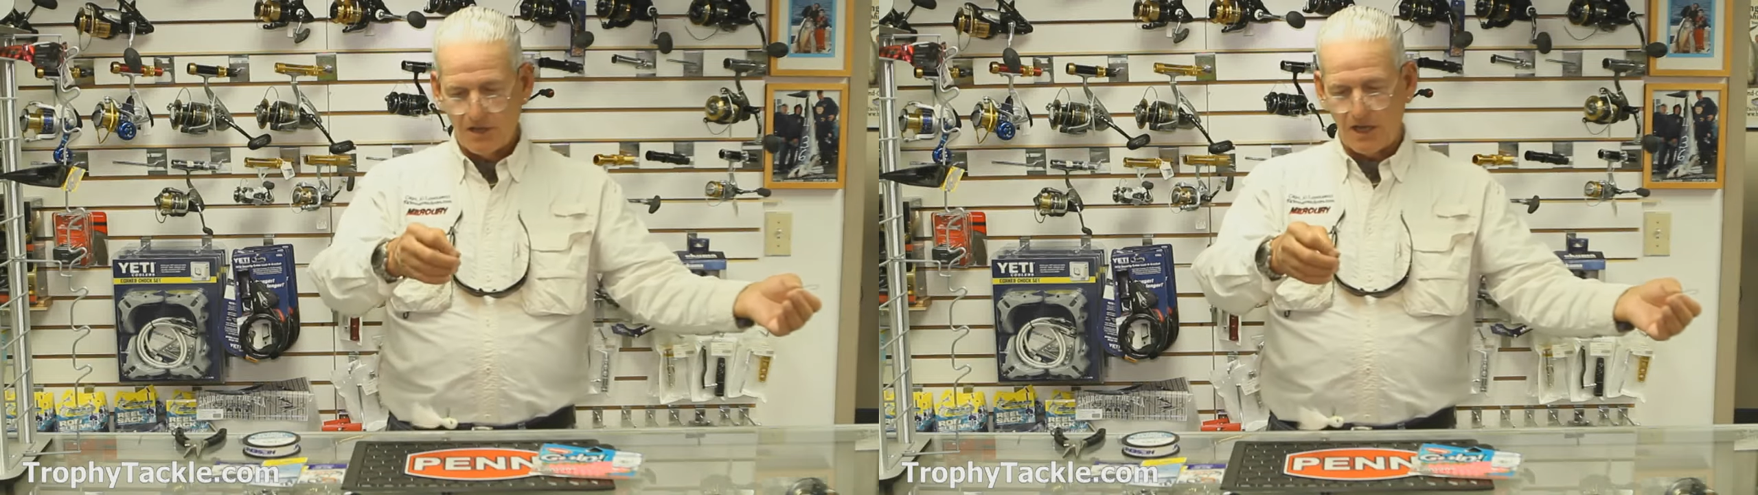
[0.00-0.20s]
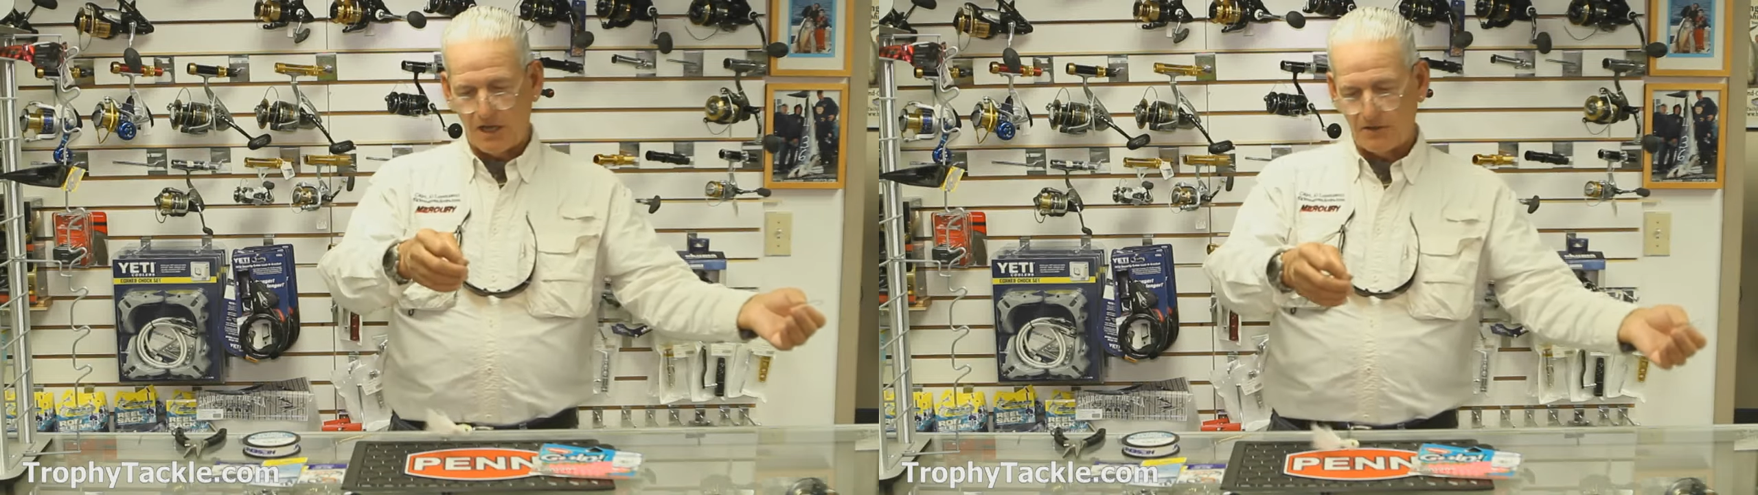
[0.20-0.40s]

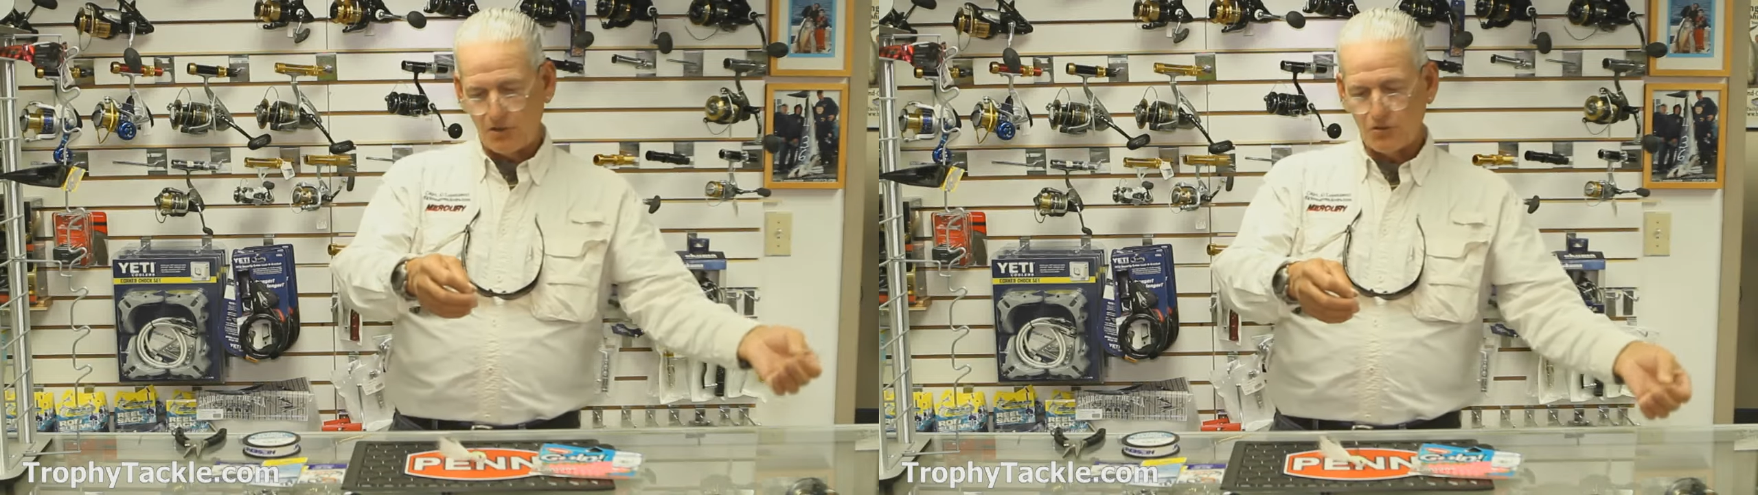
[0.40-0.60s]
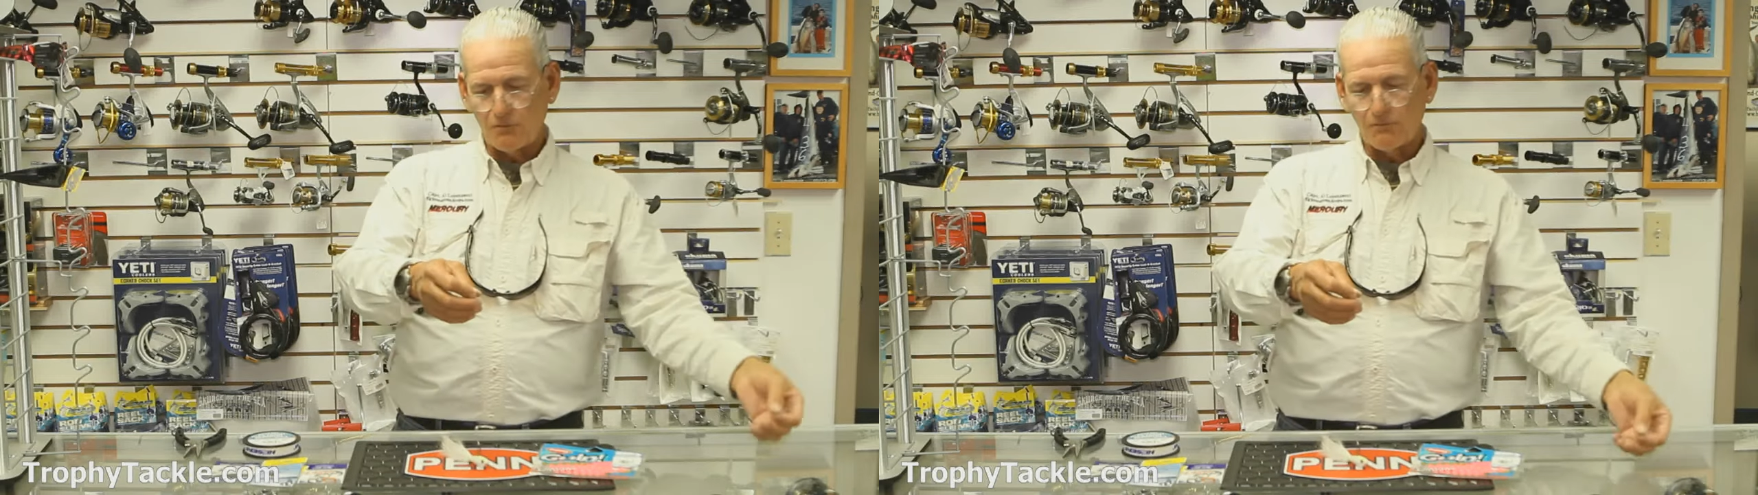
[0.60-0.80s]
and
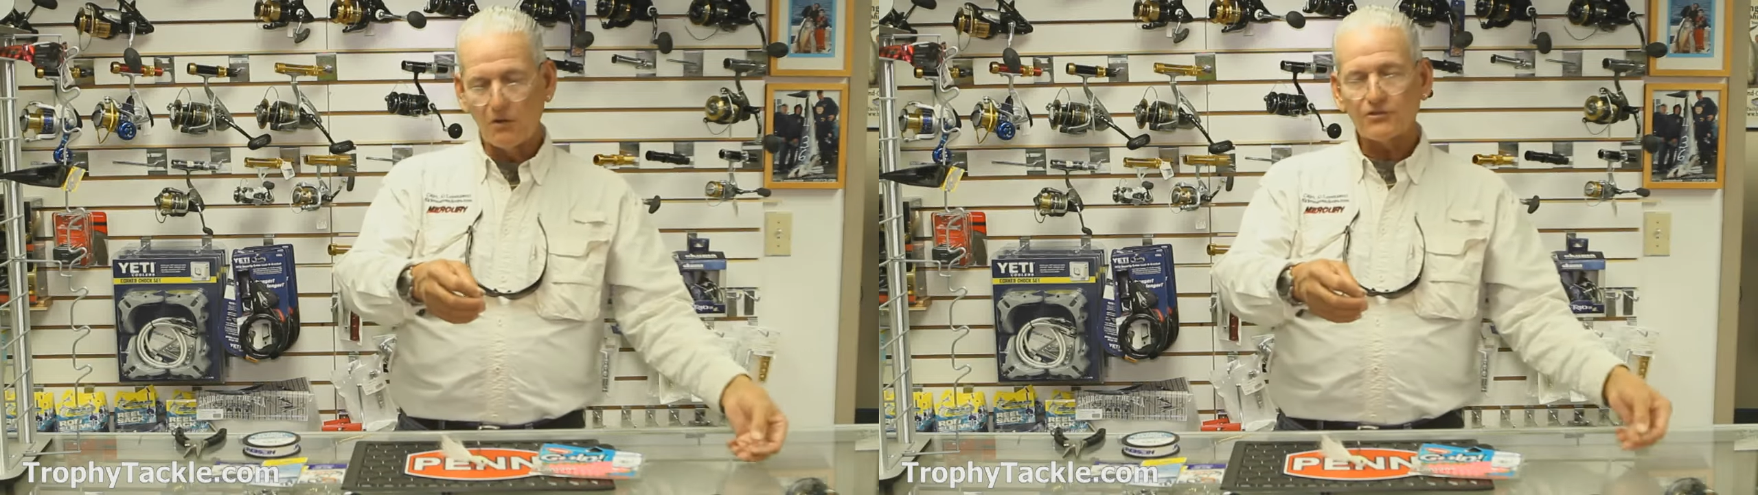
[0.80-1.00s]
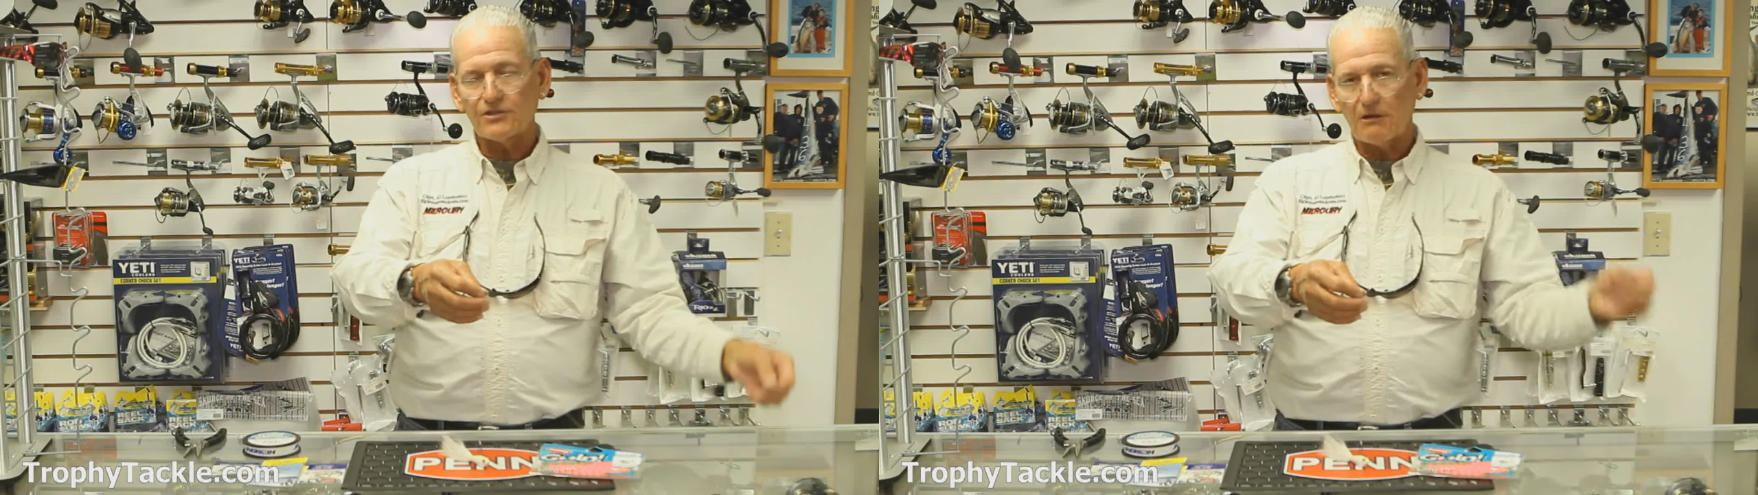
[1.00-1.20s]
your
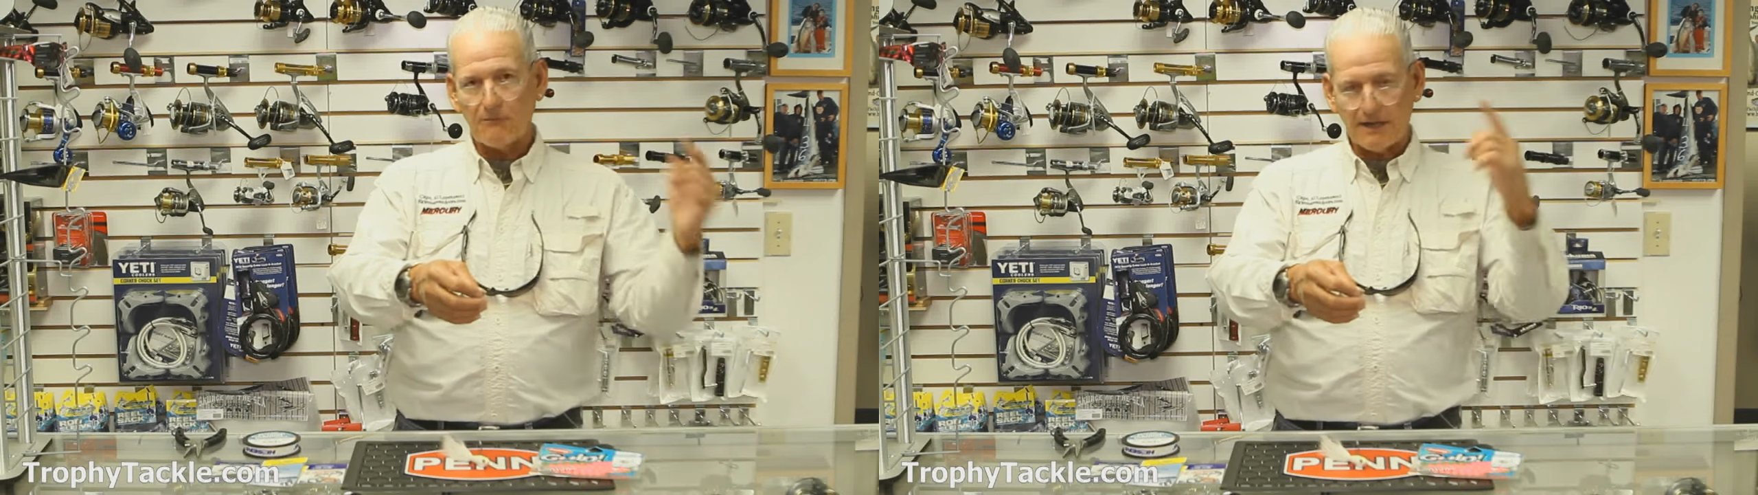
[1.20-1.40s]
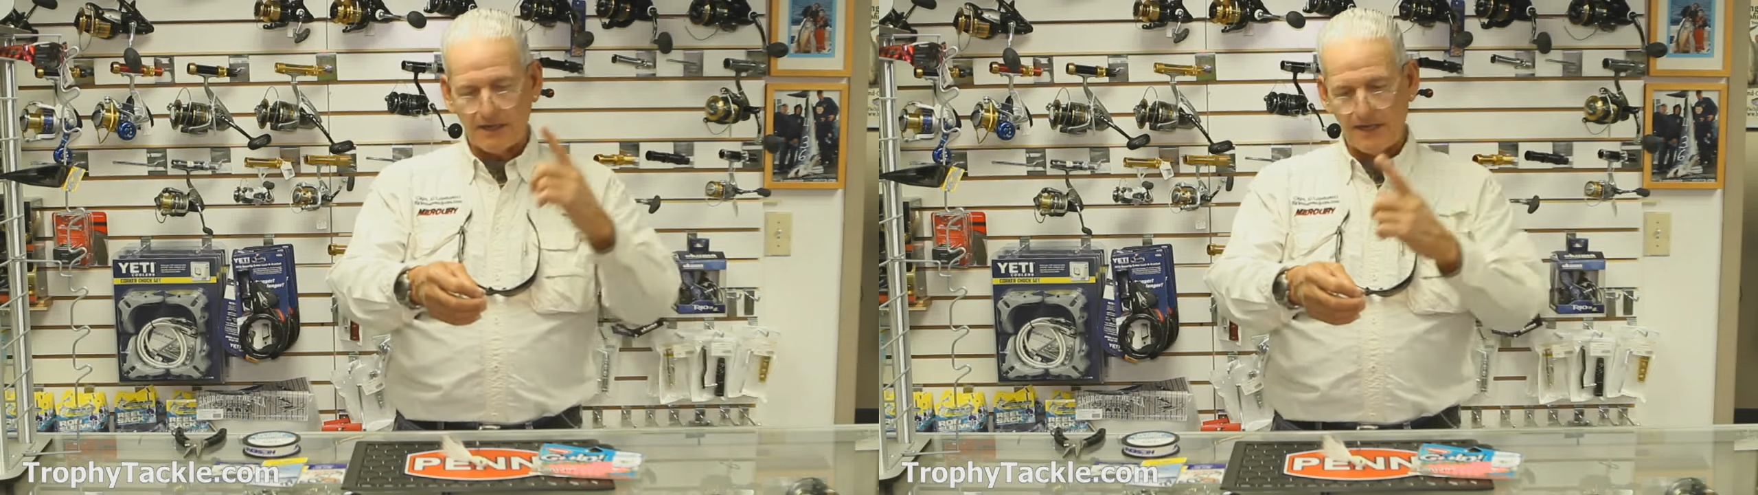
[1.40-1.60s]
most direct